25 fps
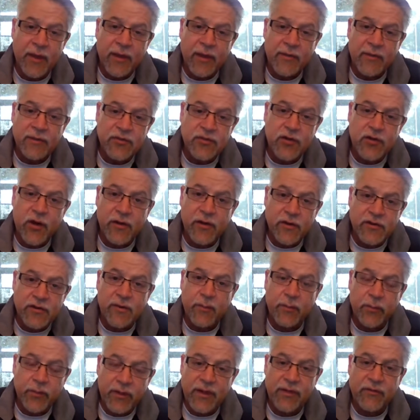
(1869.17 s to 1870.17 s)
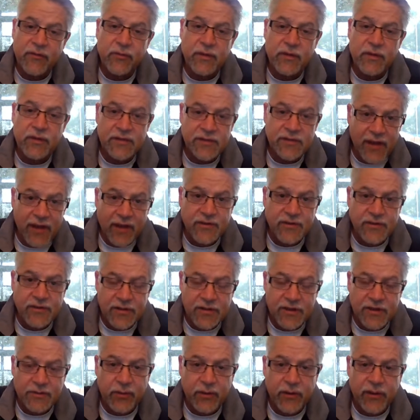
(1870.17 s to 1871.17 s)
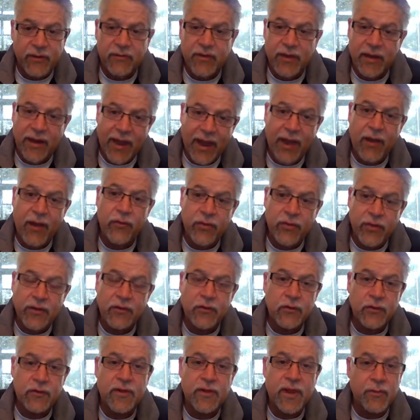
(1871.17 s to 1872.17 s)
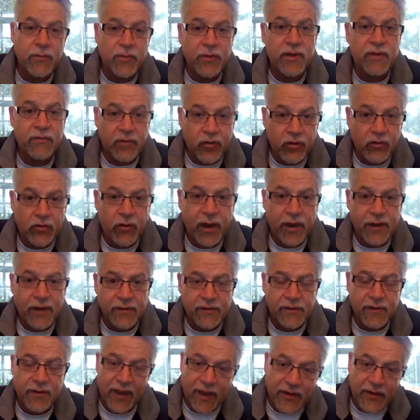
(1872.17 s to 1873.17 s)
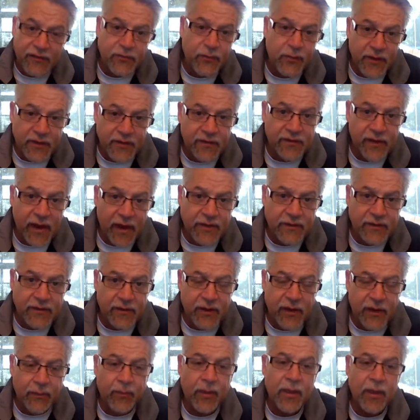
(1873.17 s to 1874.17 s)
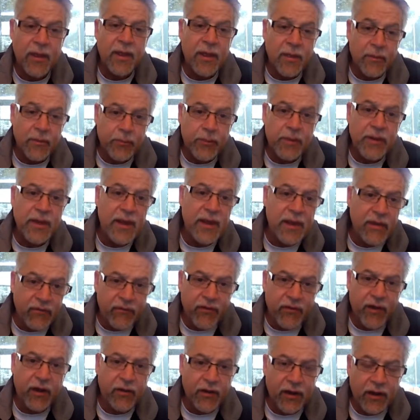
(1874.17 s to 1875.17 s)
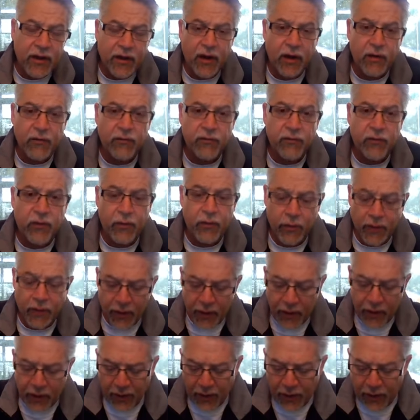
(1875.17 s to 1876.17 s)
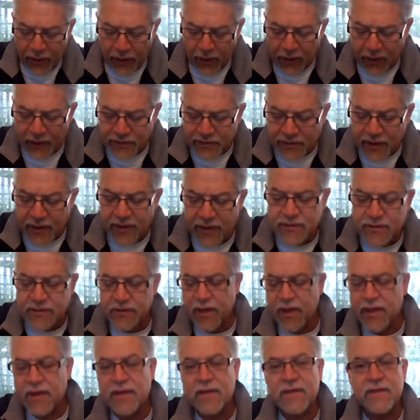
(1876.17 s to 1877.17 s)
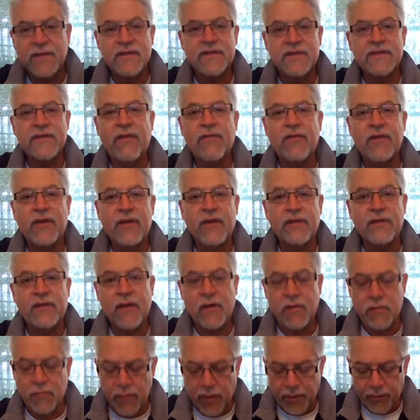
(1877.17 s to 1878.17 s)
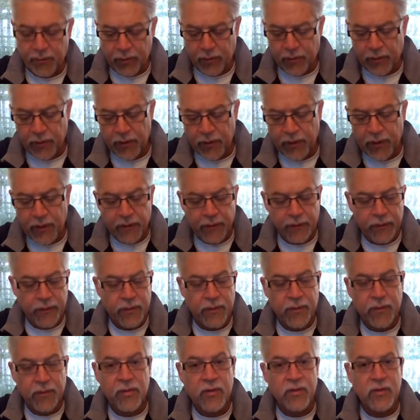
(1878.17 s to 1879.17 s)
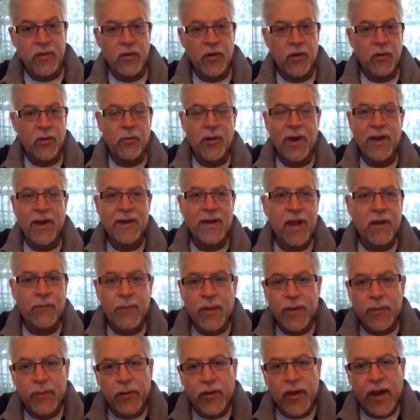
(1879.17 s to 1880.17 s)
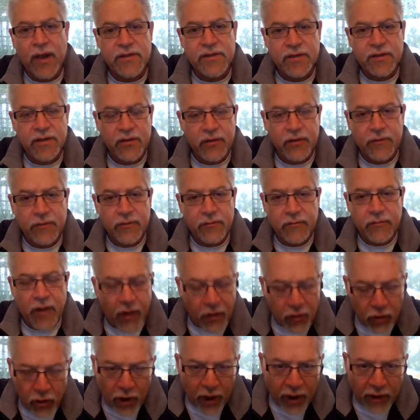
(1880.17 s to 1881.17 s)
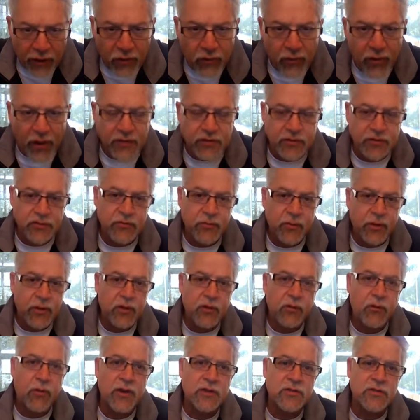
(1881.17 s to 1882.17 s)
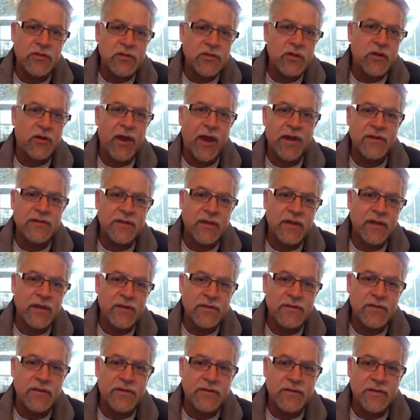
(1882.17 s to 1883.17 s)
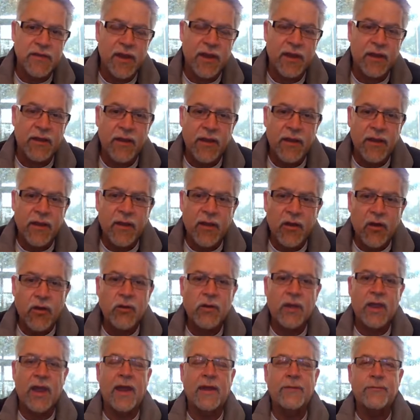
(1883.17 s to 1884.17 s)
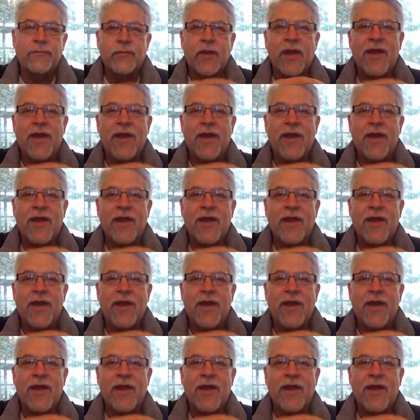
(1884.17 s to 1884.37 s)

started to believe what the Sadducees believed, then how then could they believe in Christ? That's what he's saying to them. Be very careful. It's, it's like in the 70s. I remember, you know, right now people are asking a lot of questions. One of the questions they're asking is they're saying, okay,